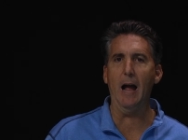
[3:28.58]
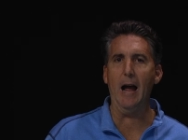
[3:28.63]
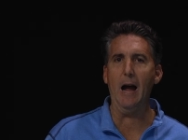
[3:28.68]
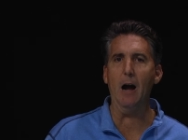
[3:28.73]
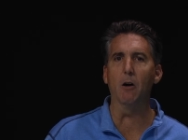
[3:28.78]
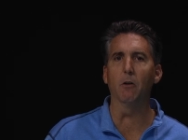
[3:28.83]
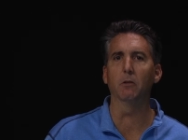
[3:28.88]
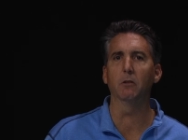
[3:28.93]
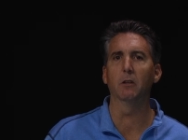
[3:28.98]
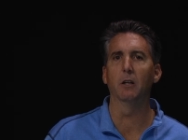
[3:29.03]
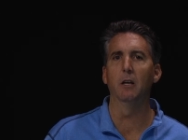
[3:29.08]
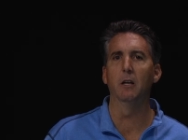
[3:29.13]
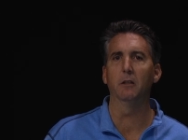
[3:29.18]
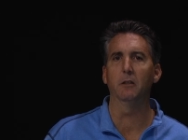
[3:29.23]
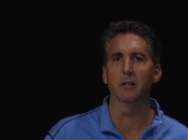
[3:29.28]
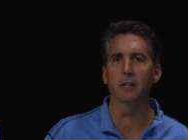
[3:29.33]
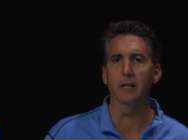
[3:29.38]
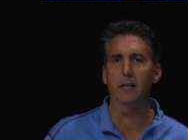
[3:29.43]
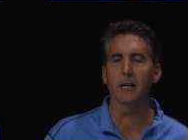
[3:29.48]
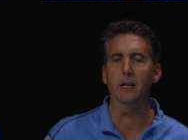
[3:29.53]
out
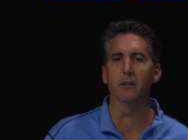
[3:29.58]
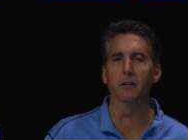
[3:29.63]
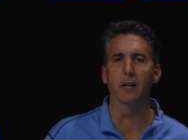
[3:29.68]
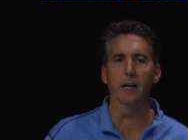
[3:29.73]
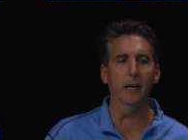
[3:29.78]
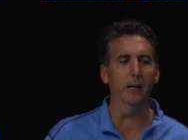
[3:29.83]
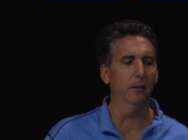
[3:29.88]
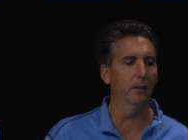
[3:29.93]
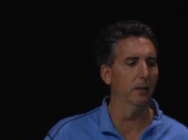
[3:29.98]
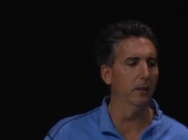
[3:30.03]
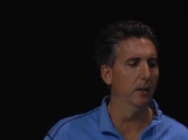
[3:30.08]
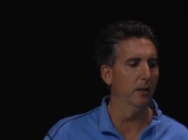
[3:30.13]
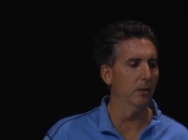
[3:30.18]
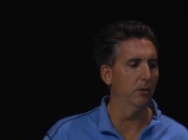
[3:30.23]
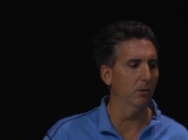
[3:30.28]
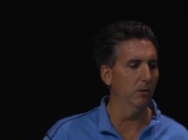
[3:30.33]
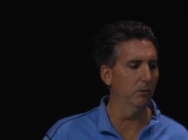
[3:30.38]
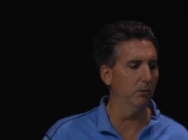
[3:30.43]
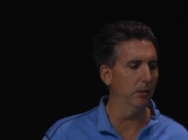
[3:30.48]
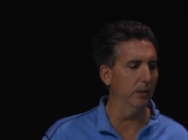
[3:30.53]
to the internet
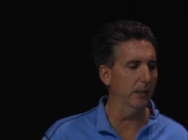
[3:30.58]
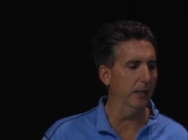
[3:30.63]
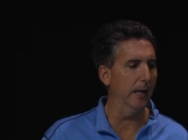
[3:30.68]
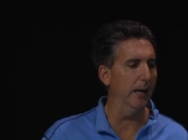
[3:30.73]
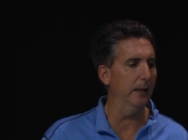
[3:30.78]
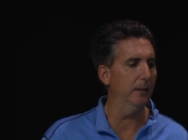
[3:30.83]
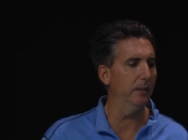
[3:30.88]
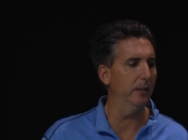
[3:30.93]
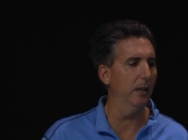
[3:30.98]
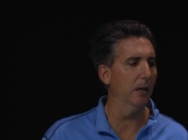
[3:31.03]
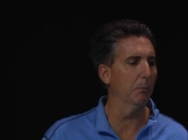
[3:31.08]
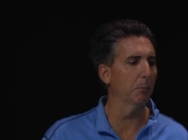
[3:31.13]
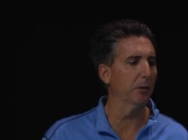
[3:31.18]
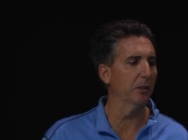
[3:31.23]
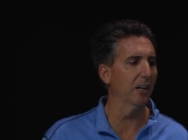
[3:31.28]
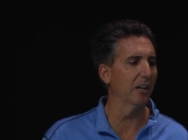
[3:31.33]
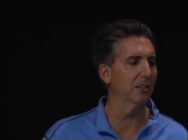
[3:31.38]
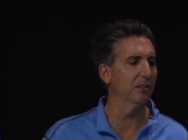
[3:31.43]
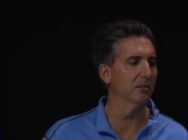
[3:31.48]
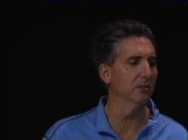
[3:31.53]
using the A T E M
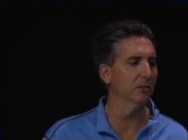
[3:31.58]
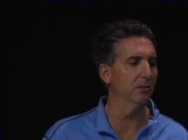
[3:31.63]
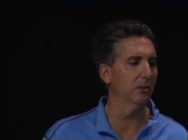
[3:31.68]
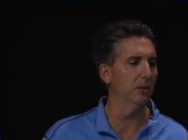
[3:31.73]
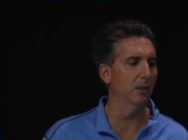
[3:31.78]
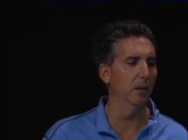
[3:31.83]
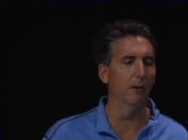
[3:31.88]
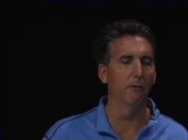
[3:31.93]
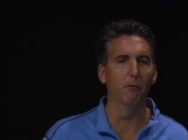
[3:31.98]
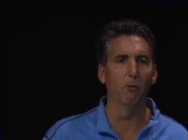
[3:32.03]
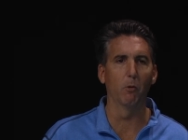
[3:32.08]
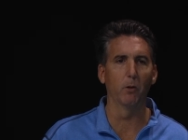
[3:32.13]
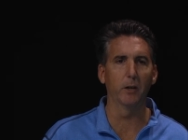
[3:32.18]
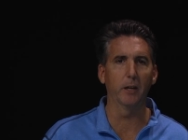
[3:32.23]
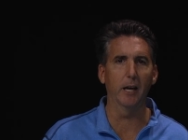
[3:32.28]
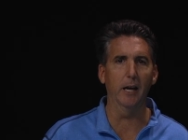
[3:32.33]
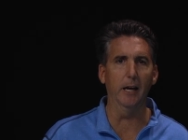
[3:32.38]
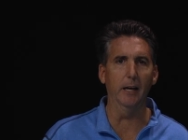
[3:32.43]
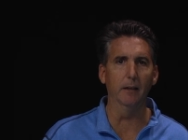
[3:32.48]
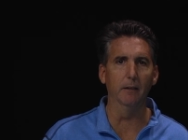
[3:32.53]
Production Studio four
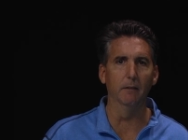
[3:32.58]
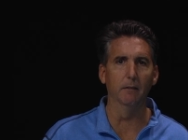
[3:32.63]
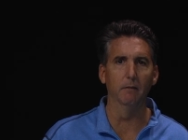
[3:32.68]
K.